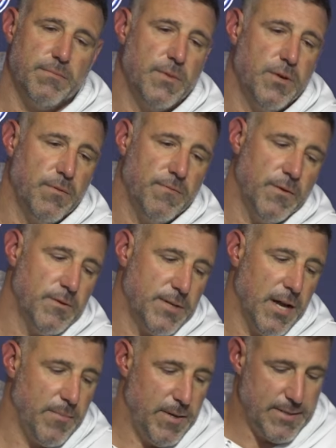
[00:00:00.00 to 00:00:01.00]
you know, first
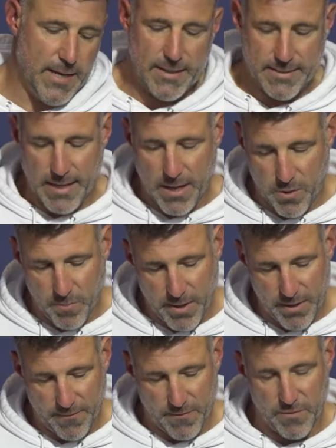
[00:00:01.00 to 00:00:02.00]
time he's gotten tackled by
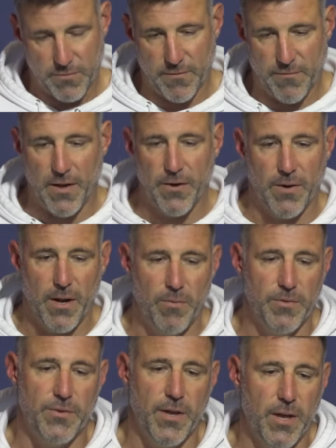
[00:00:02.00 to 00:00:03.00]
the first defender, I
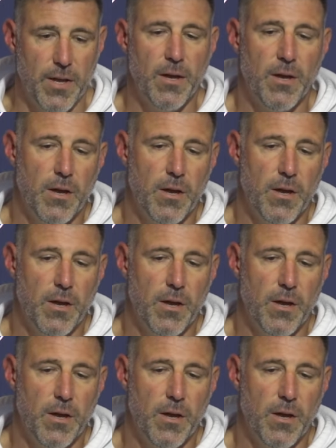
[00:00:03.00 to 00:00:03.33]
would say,